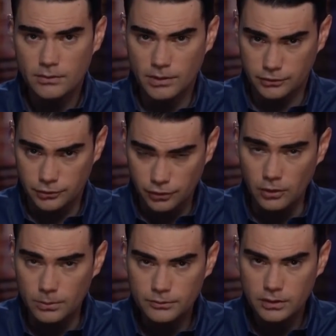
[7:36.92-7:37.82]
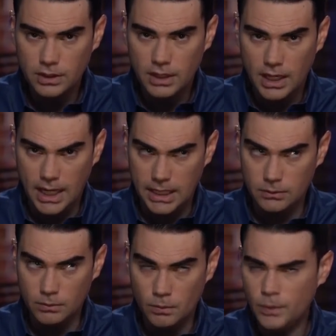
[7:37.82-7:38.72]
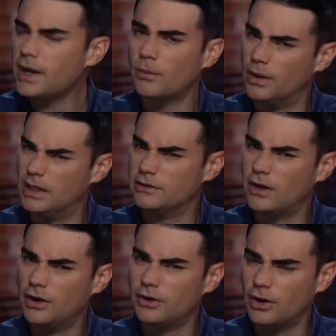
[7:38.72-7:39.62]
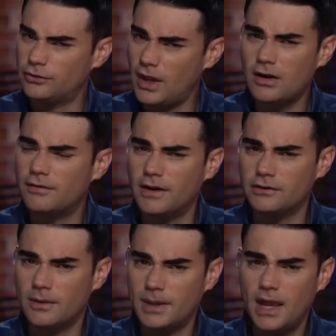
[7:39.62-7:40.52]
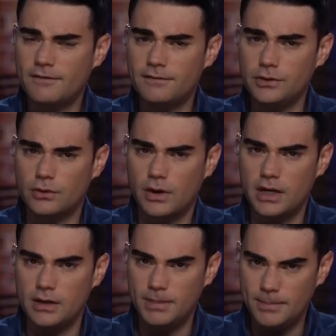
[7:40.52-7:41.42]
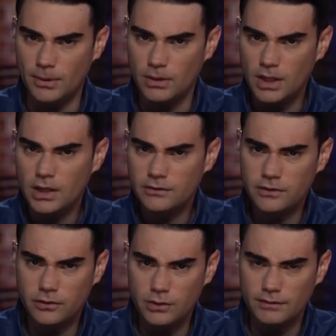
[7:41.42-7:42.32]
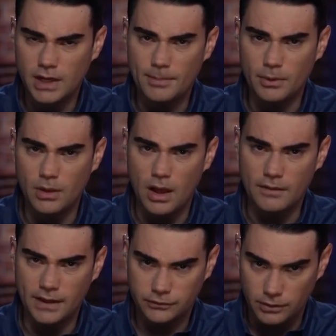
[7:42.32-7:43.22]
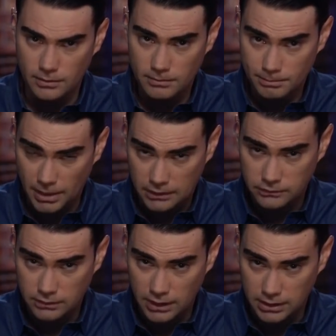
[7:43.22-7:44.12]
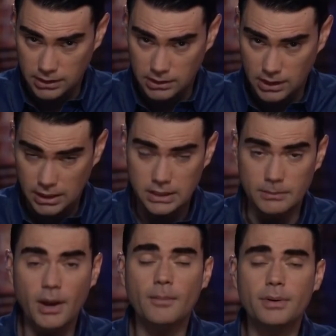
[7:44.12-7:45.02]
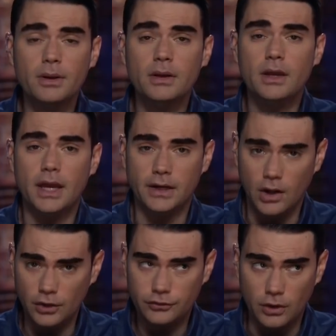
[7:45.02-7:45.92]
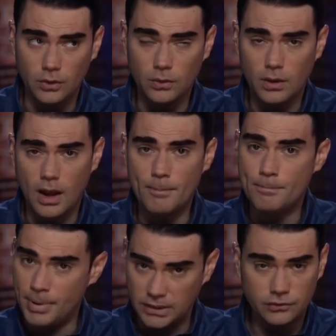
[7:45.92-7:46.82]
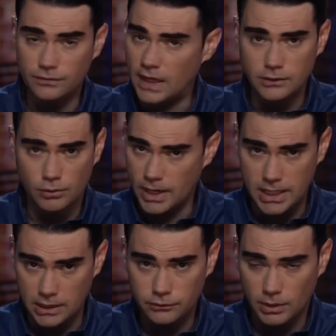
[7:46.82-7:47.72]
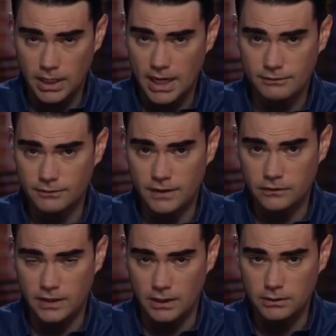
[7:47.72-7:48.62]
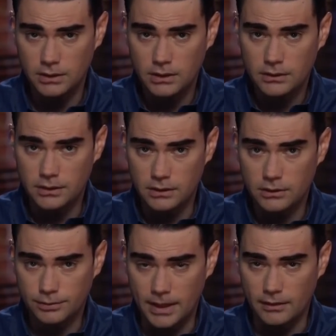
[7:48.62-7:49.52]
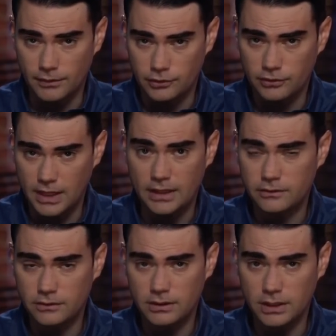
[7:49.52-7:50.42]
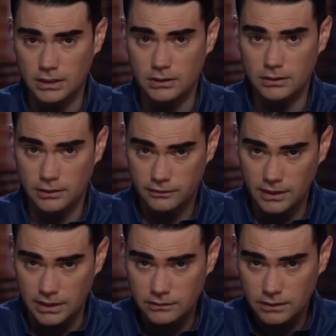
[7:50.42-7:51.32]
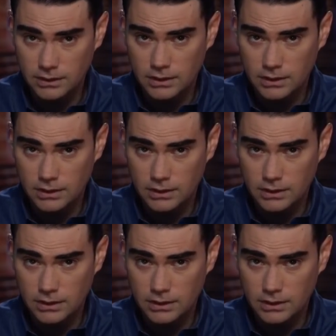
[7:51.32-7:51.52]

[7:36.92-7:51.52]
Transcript: Russian troops, and we are willing to undergo sacrifice on behalf of the Ukrainian people to the tune of a couple of extra bucks at the pump, and also a bunch of dead Ukrainians who are going to have to face down the threat of Russian tanks in their cities.